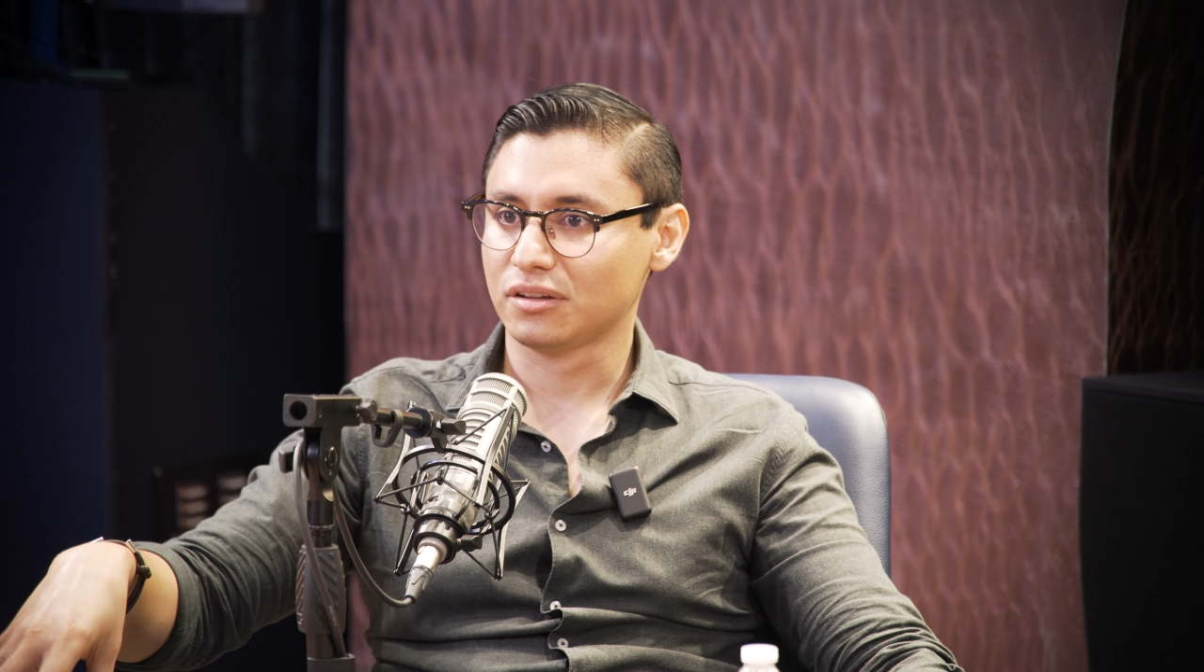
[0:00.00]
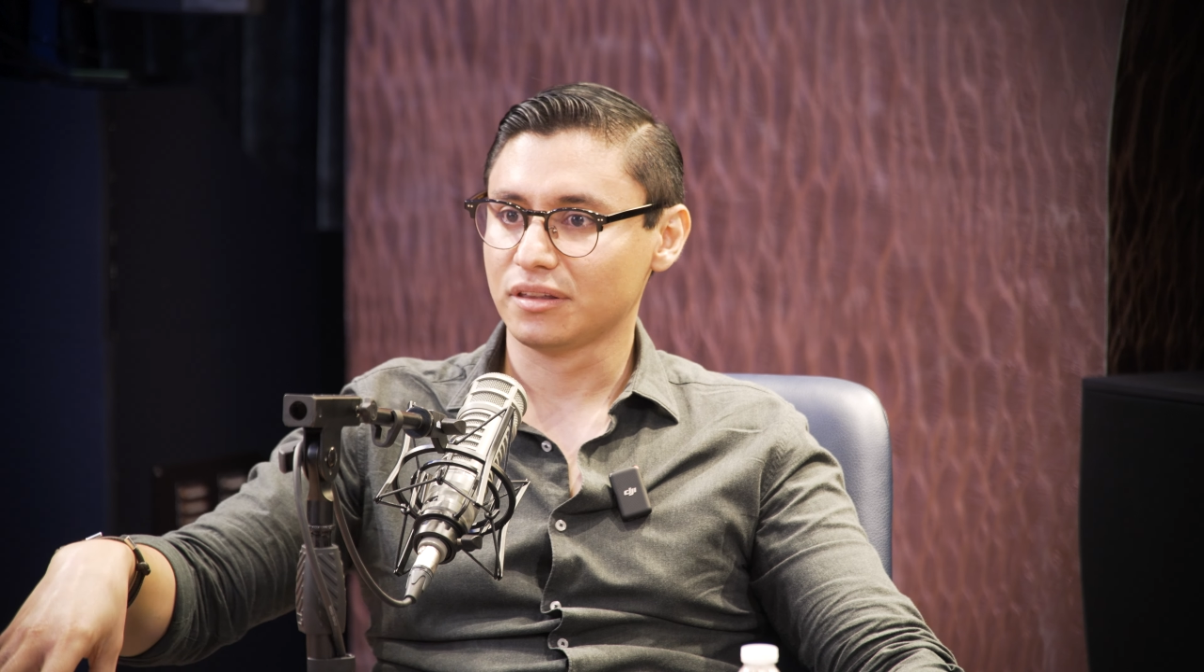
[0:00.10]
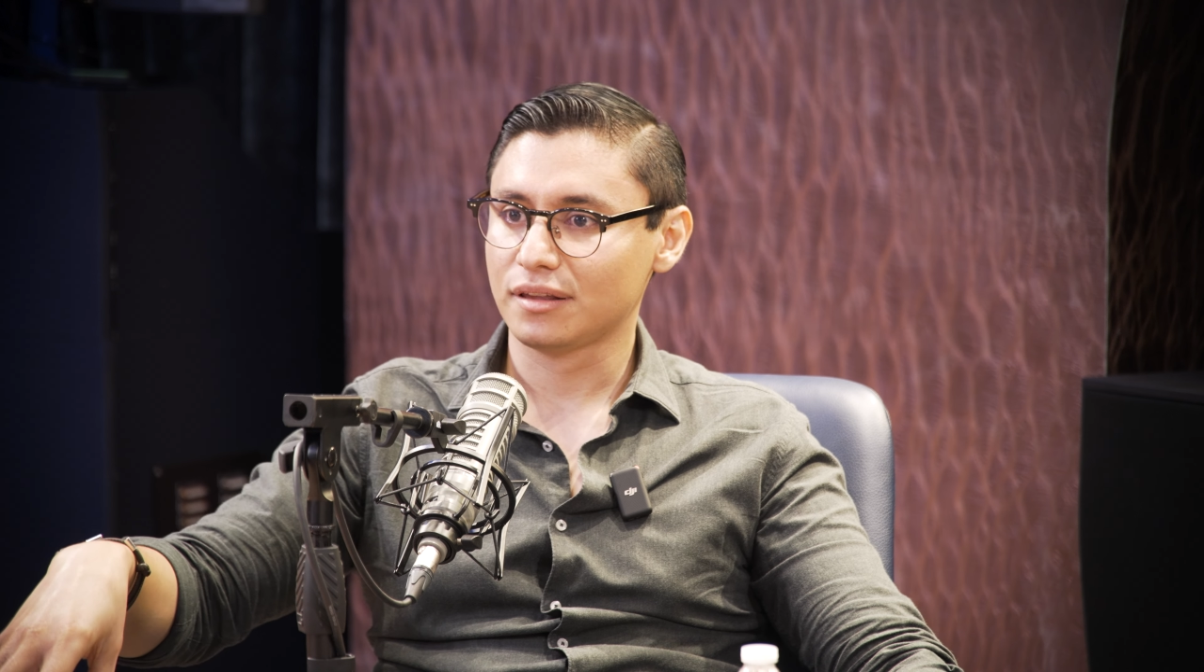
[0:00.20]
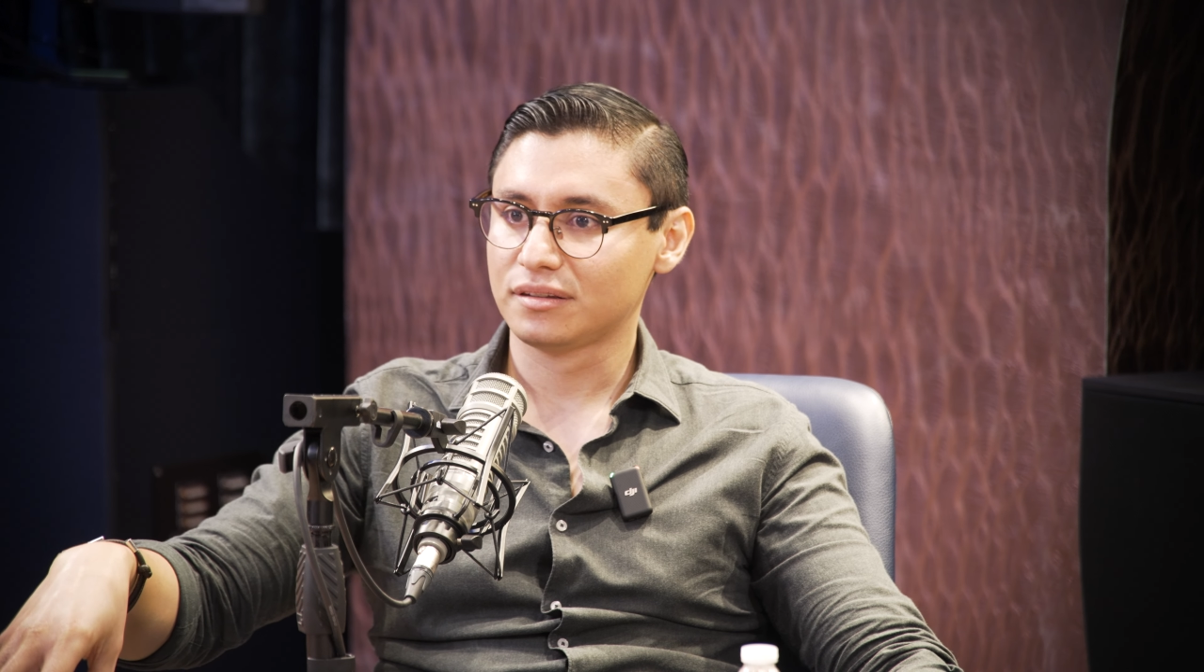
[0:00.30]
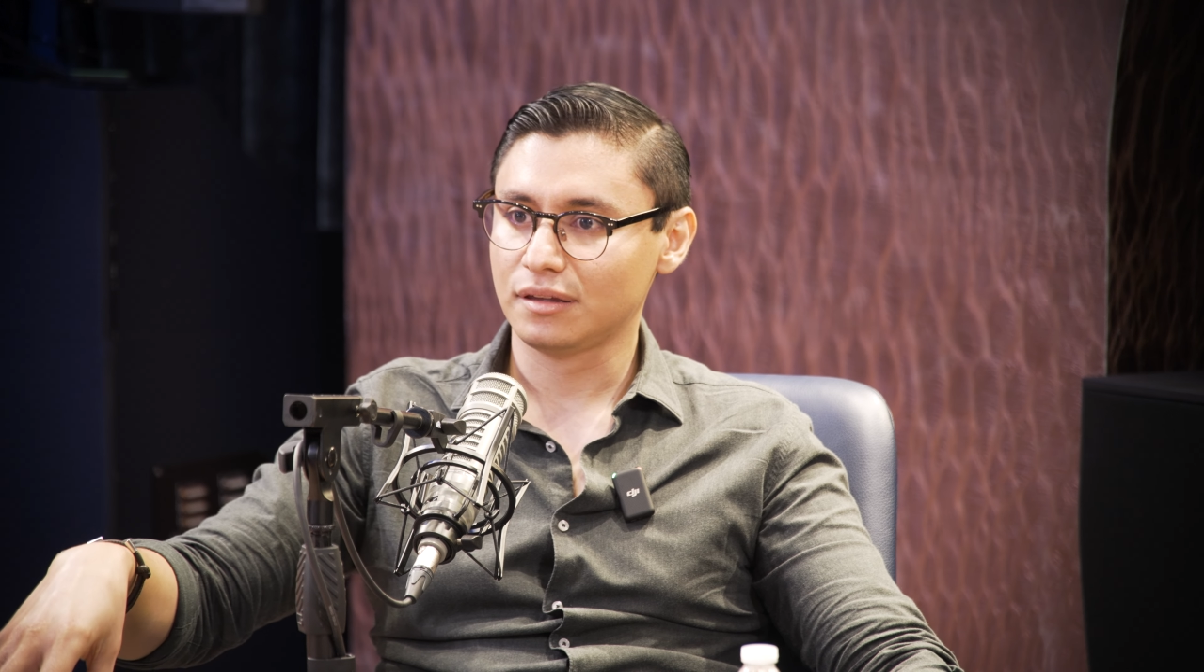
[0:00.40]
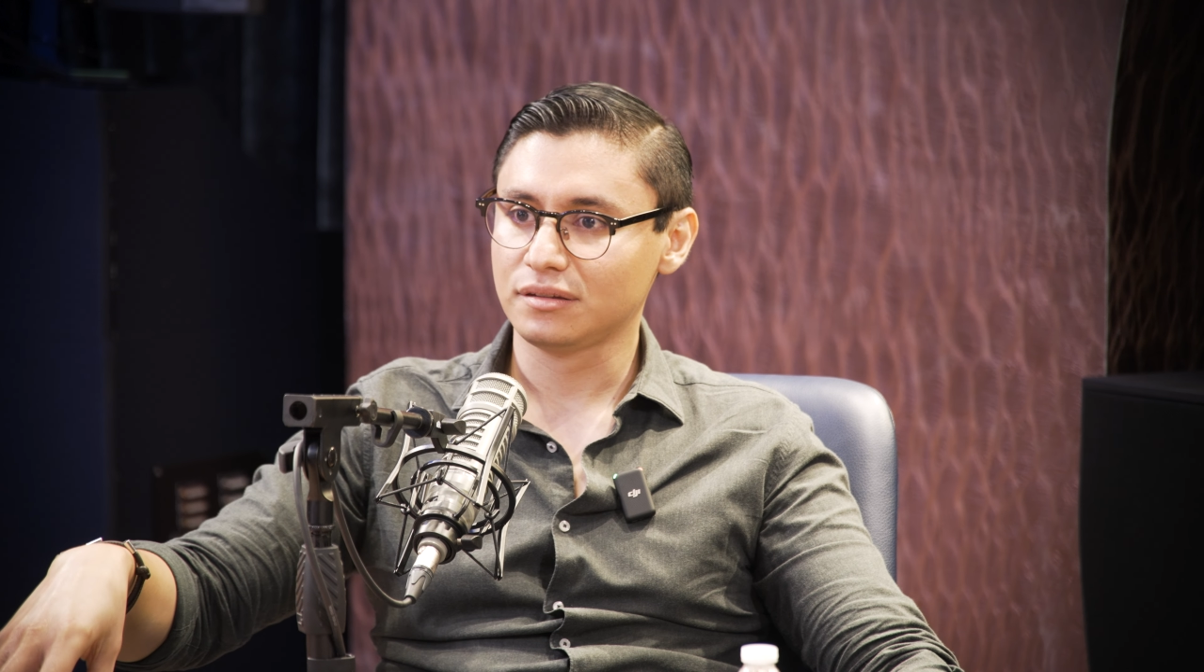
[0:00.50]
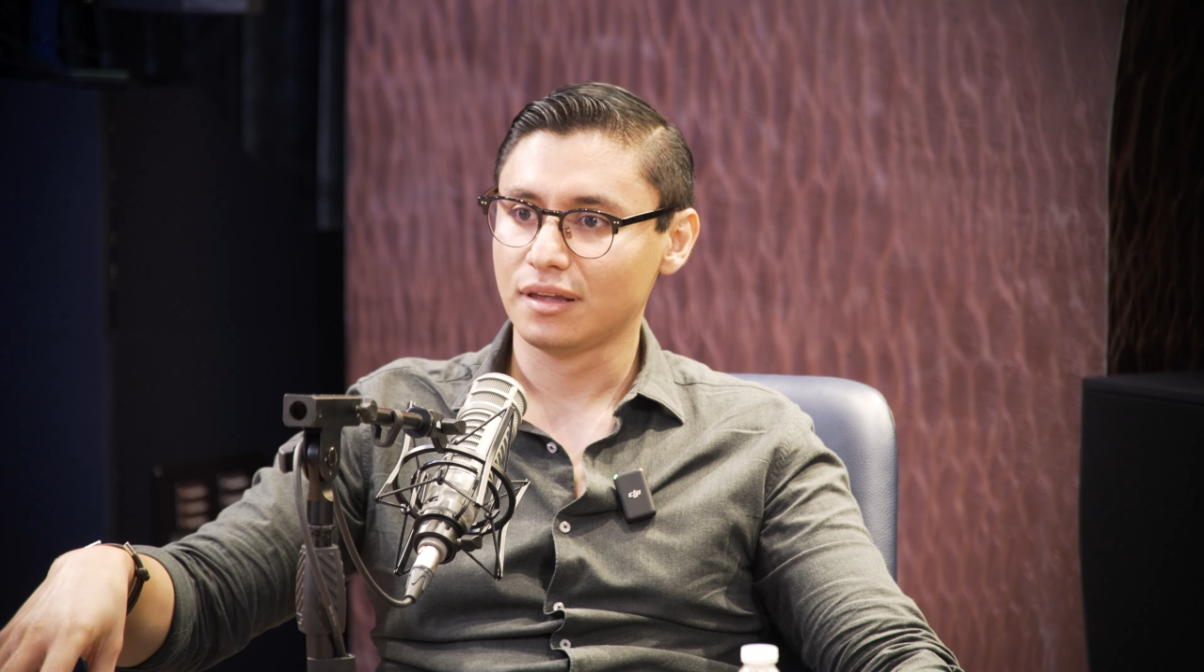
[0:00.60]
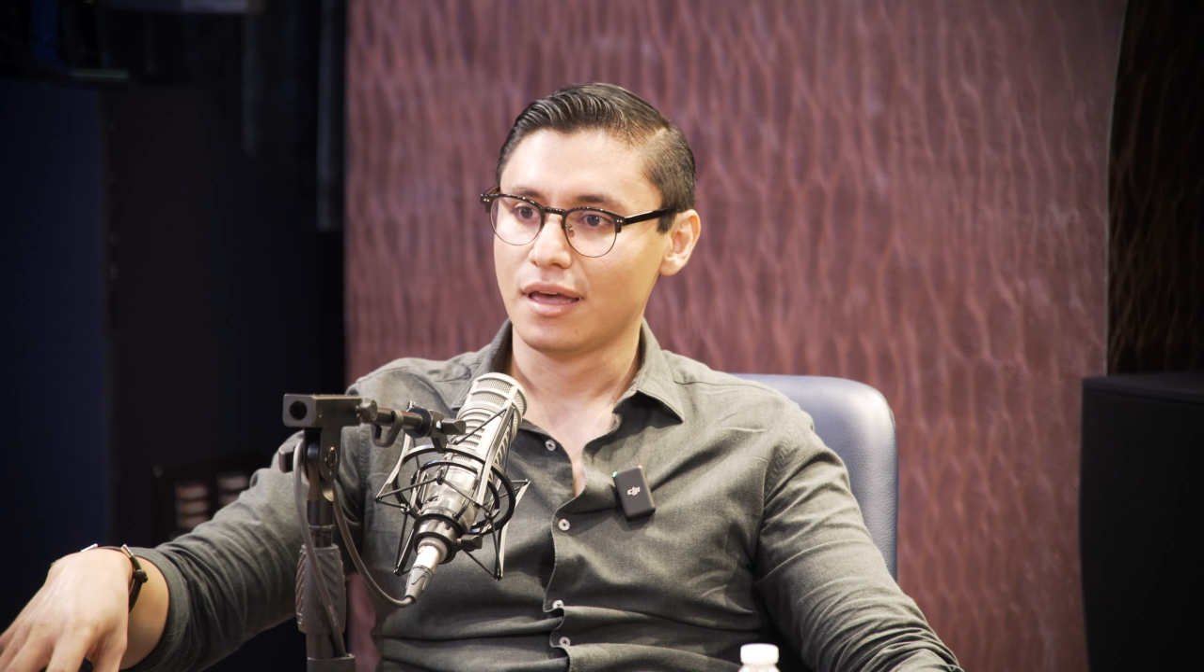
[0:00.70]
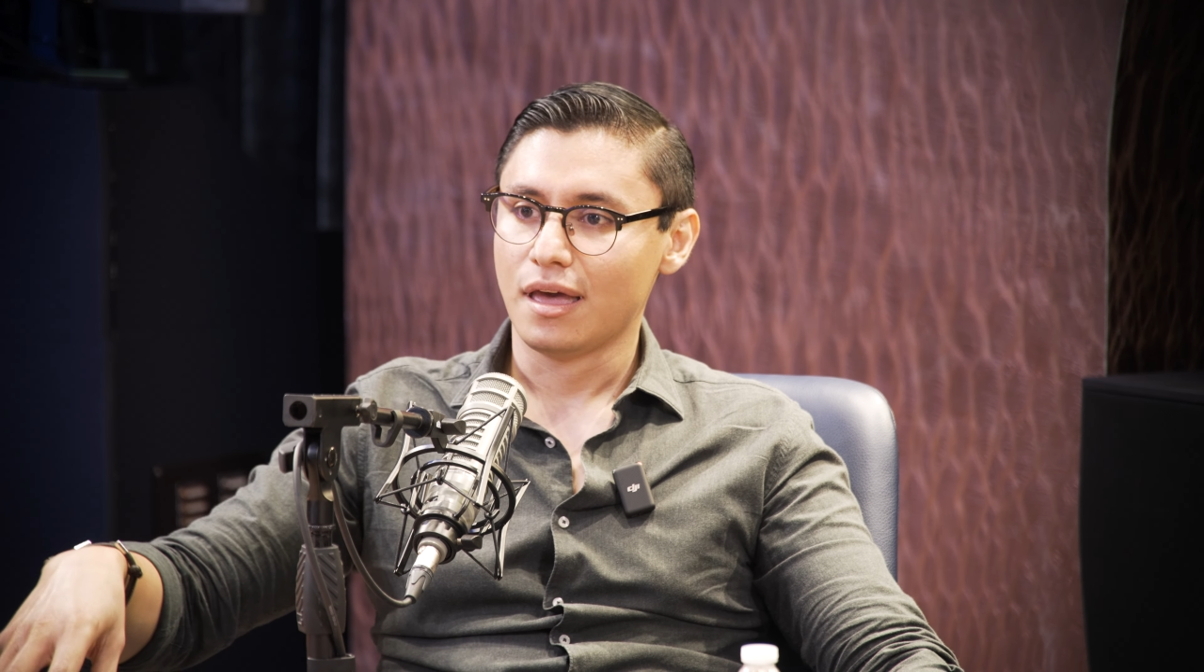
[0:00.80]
in that sense.